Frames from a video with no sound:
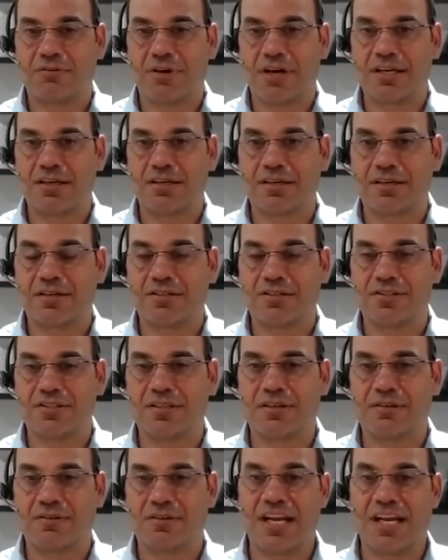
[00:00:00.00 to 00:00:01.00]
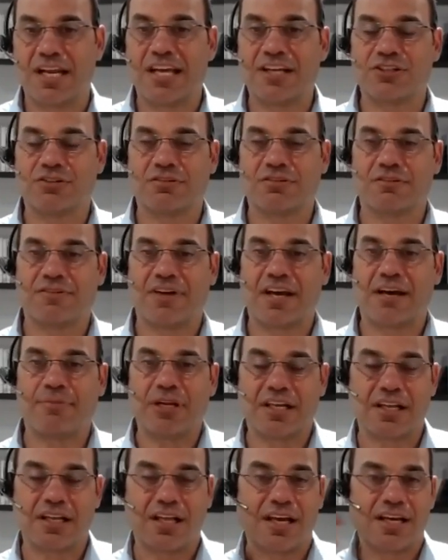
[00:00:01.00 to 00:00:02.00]
right because the nature of how
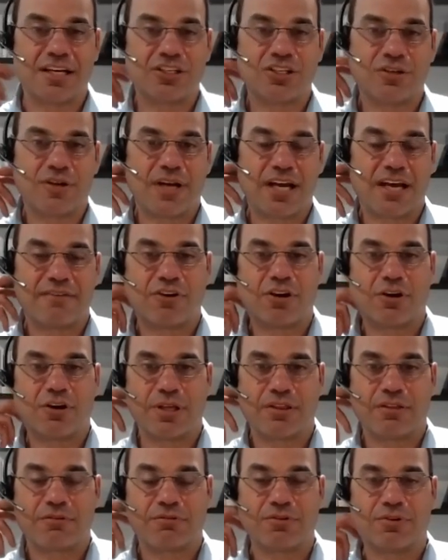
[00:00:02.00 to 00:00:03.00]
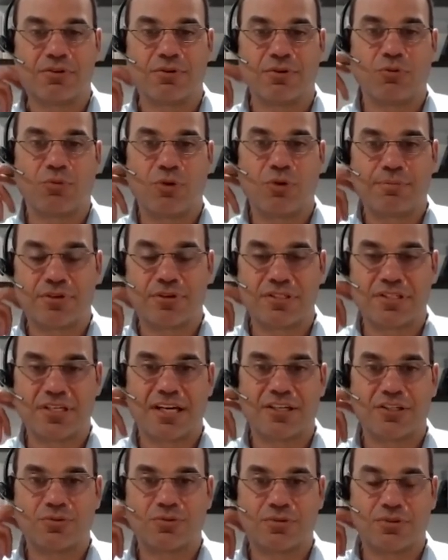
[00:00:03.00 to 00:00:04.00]
many clients you have going through and what
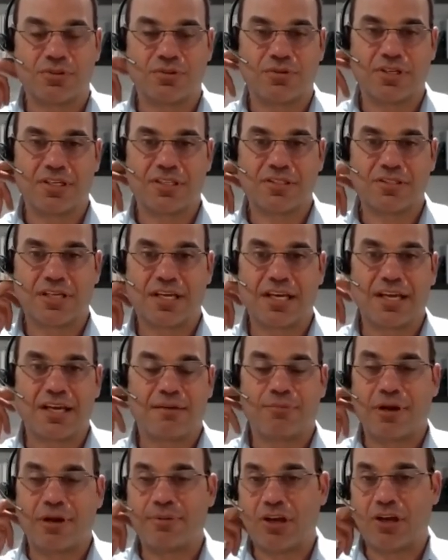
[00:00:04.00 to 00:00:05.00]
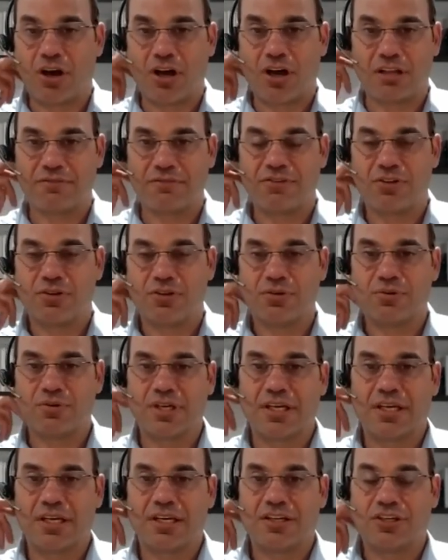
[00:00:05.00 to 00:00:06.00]
percentage will do this probably all of you
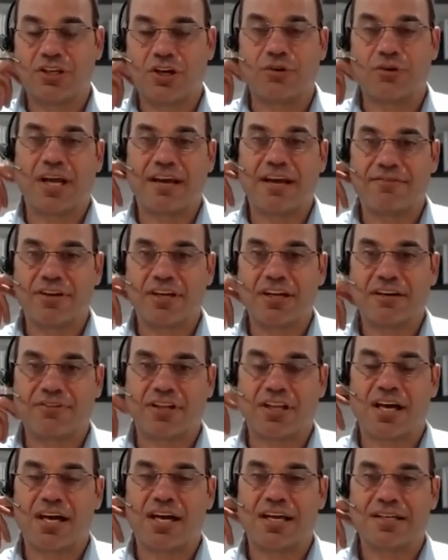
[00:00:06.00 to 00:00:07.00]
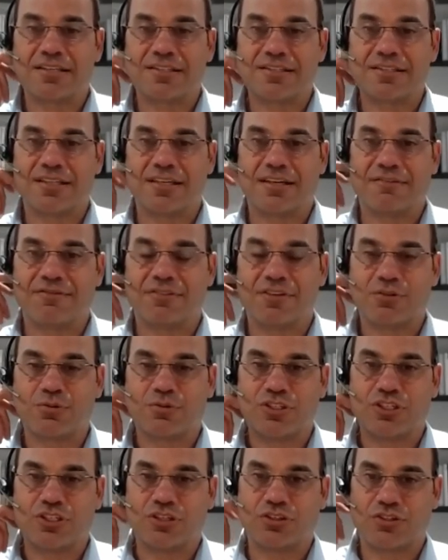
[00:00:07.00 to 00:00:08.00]
don't have enough clients that if
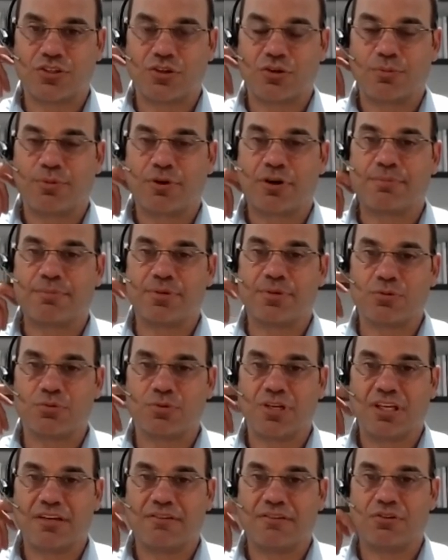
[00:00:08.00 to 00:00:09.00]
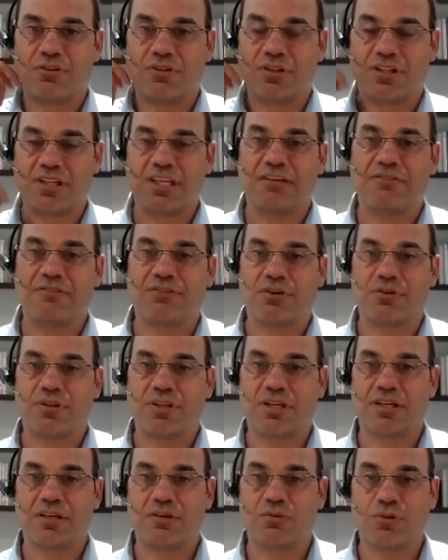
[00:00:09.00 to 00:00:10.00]
this was your sole purpose would give you the lead
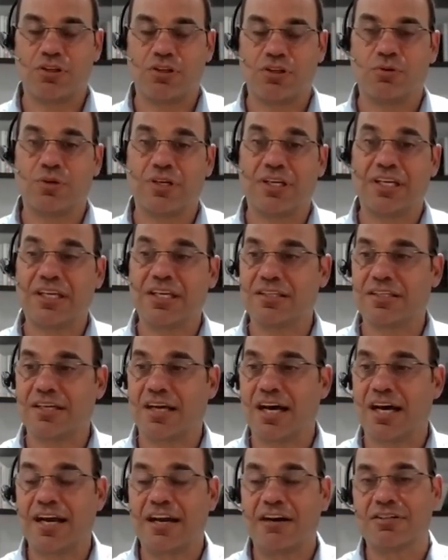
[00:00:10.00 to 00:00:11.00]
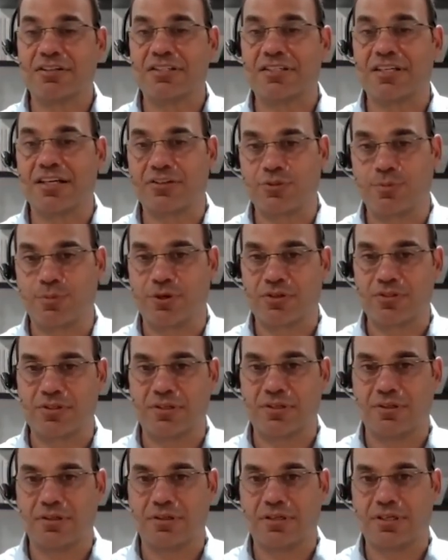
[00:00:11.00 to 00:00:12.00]
flow that you would need to hire a
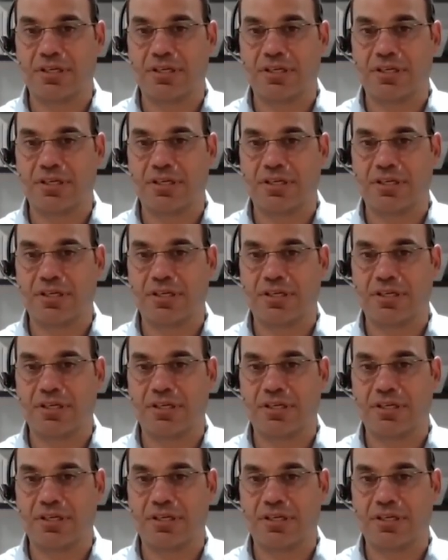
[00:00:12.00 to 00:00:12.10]
salesperson